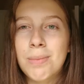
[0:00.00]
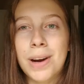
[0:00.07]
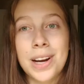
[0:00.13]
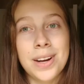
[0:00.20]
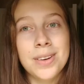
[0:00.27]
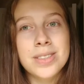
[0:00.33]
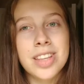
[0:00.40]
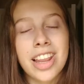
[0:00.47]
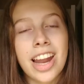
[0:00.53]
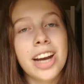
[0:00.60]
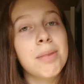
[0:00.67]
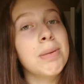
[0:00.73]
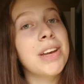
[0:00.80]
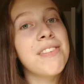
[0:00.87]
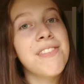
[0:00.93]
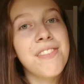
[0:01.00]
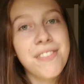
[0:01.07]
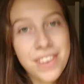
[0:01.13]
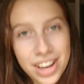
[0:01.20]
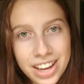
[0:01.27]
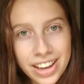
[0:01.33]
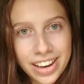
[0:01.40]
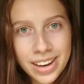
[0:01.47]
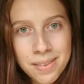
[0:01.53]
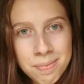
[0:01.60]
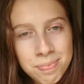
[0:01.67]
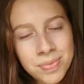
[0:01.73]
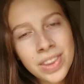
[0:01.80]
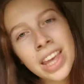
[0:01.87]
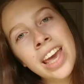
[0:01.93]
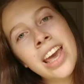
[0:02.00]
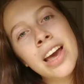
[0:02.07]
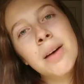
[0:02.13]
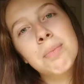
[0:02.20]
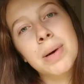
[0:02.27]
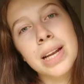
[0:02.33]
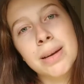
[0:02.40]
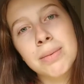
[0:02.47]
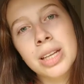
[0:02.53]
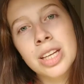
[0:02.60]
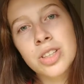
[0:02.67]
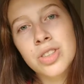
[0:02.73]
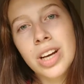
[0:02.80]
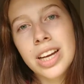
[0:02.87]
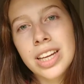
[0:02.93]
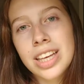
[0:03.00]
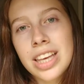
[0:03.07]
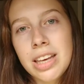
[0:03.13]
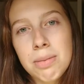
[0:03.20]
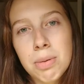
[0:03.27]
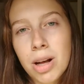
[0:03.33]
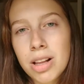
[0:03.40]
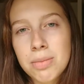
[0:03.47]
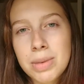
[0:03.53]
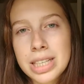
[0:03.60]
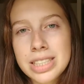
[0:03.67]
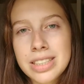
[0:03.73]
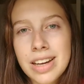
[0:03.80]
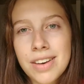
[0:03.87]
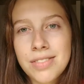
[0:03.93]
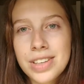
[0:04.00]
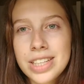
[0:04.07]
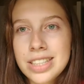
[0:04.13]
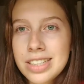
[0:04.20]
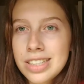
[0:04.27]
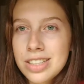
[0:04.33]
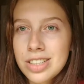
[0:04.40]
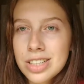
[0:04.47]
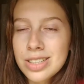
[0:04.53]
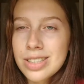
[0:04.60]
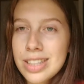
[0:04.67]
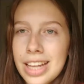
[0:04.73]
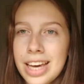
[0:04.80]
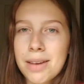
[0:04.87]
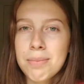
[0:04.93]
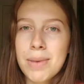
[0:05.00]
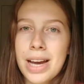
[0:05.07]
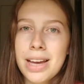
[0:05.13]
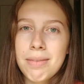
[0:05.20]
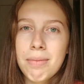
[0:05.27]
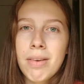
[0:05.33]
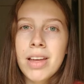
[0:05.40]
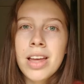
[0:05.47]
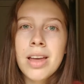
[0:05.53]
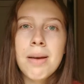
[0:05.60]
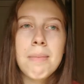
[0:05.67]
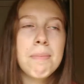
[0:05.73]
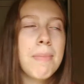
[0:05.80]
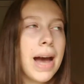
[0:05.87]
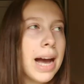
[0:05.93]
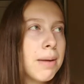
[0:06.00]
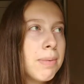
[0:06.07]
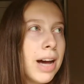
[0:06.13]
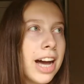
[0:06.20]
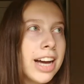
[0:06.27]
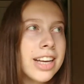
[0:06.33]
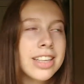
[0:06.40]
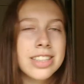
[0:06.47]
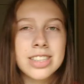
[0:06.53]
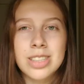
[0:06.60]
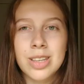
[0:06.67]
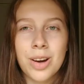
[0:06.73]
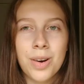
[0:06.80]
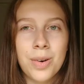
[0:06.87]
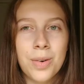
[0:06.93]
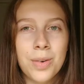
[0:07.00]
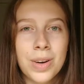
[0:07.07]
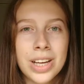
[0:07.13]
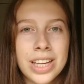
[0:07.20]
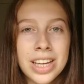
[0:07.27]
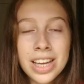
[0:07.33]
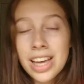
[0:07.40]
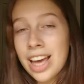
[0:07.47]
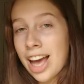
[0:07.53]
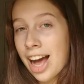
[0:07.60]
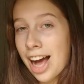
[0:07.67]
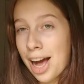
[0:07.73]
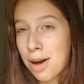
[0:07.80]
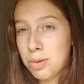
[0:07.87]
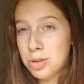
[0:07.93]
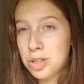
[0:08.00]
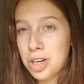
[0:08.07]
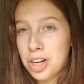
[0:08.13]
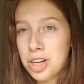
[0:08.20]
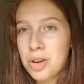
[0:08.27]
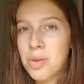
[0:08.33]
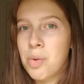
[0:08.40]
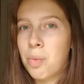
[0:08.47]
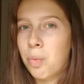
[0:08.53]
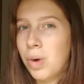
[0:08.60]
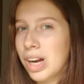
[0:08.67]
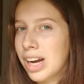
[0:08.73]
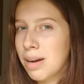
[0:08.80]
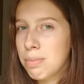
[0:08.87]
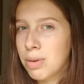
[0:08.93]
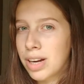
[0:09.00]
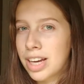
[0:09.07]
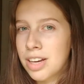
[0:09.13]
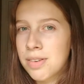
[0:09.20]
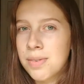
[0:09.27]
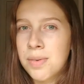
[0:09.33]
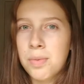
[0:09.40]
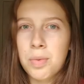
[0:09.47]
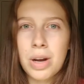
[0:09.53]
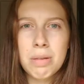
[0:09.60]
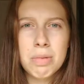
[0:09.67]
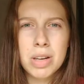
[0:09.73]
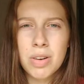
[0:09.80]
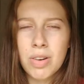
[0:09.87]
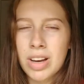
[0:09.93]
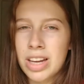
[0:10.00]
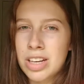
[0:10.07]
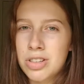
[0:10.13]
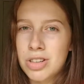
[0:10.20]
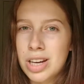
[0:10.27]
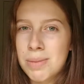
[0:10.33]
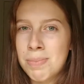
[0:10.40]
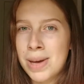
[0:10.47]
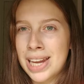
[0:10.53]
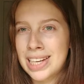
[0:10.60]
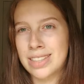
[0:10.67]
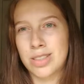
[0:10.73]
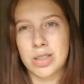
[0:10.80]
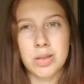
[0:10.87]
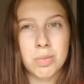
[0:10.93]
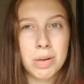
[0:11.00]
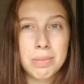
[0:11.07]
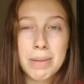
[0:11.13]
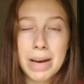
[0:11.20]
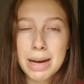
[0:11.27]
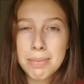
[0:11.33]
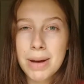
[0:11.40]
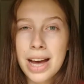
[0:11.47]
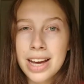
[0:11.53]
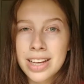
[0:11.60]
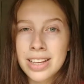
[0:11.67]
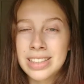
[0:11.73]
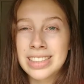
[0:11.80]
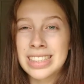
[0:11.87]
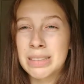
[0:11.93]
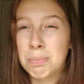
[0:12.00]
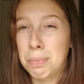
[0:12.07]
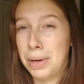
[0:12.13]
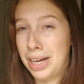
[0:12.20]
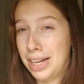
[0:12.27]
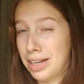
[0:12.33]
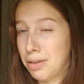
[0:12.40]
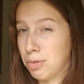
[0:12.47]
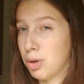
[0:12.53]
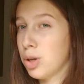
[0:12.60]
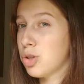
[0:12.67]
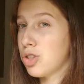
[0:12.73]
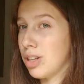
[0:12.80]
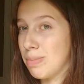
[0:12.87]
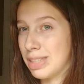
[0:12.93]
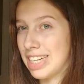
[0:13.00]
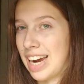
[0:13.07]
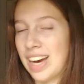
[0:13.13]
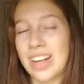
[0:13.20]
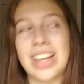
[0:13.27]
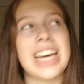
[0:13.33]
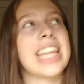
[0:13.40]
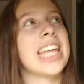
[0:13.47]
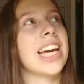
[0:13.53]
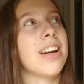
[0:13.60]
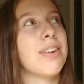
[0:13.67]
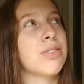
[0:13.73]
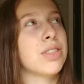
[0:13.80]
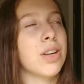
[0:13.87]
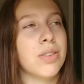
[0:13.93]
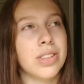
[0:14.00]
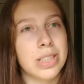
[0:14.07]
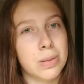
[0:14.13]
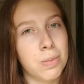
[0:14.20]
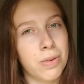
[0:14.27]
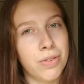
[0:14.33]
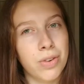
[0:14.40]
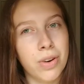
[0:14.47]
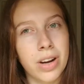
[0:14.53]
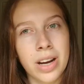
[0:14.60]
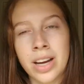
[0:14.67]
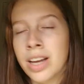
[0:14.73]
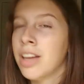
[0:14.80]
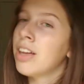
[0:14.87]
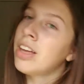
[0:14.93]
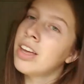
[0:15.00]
tomorrow, so that'll be fun. But I'm gonna try to keep all my stuff into just like my backpack. So I will show you what I bring when we're going on a trip, and it's just one backpack, but road trip style. I think I've shown this before